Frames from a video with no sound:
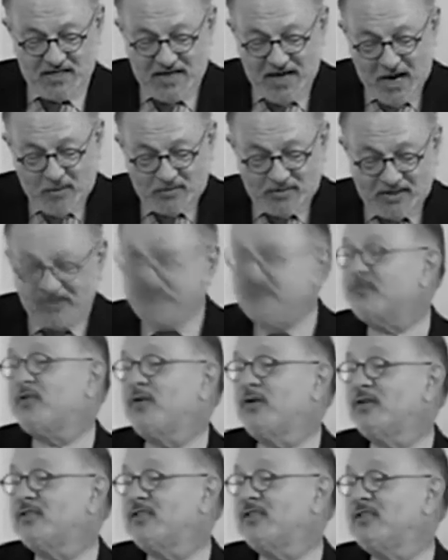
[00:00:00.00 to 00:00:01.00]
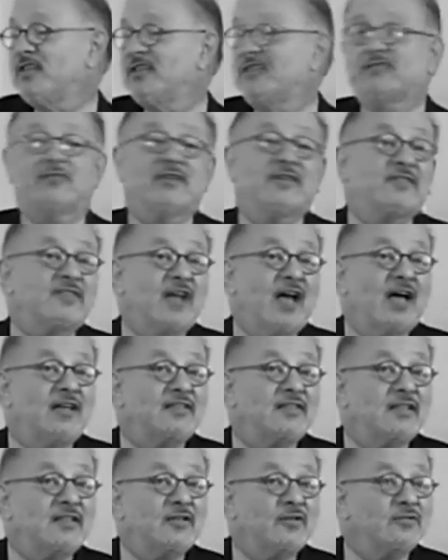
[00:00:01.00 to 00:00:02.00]
Nowadays, of course, this history of
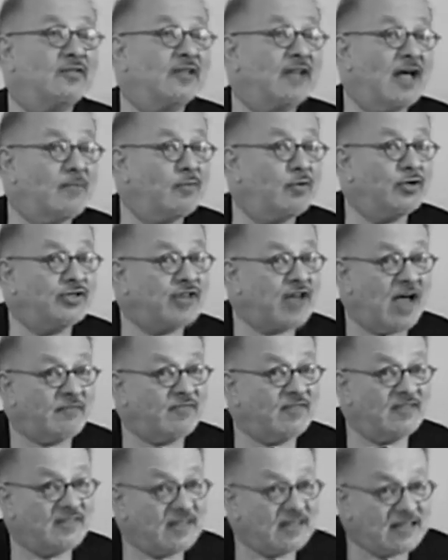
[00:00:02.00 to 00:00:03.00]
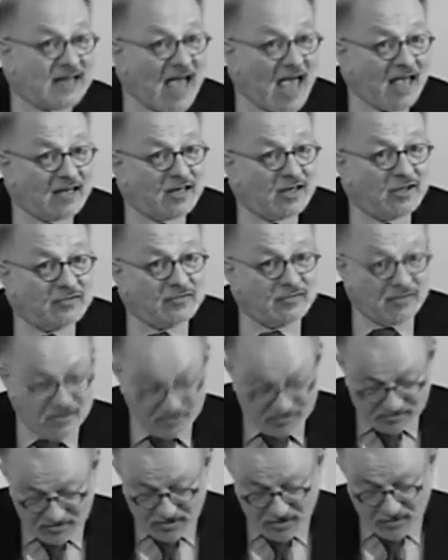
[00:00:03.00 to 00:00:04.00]
science includes a lot more chapters than it had 100
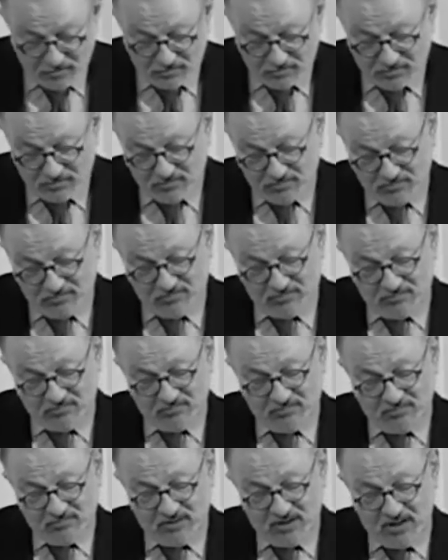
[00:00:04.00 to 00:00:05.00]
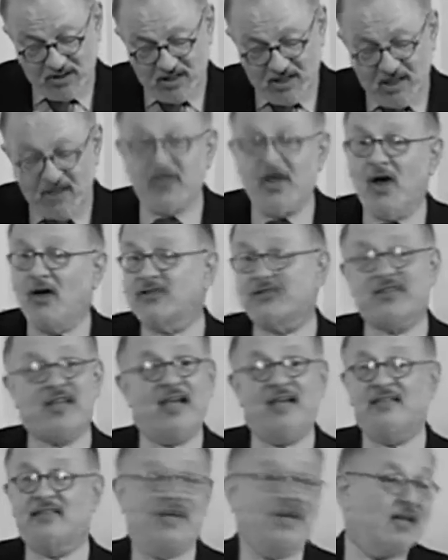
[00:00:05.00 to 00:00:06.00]
years ago. In those
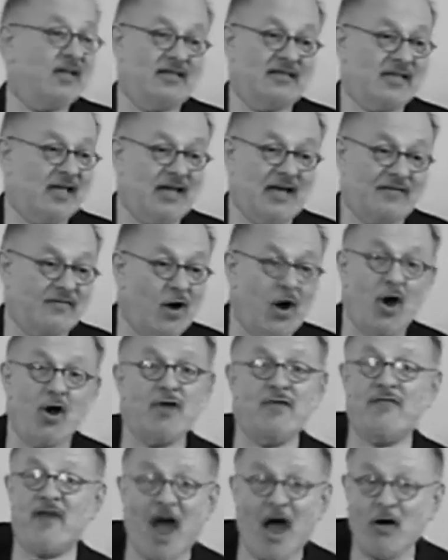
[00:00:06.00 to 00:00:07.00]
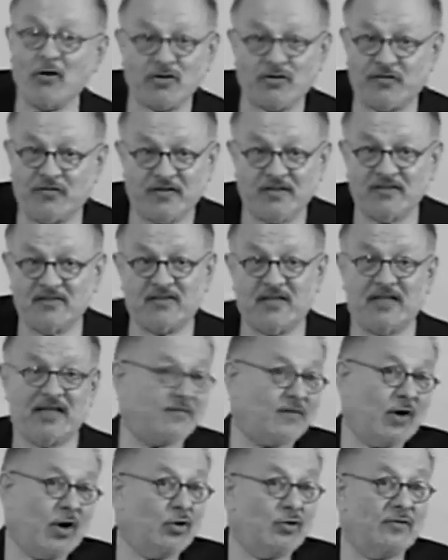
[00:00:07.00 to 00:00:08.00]
days, they never heard of Auschwitz. They
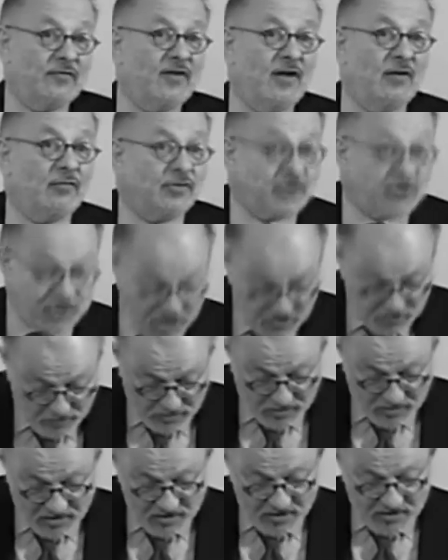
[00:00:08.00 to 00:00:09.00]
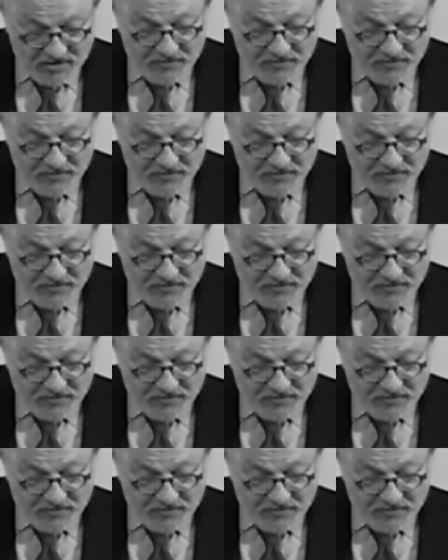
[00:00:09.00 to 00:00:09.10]
never heard of Hiroshima.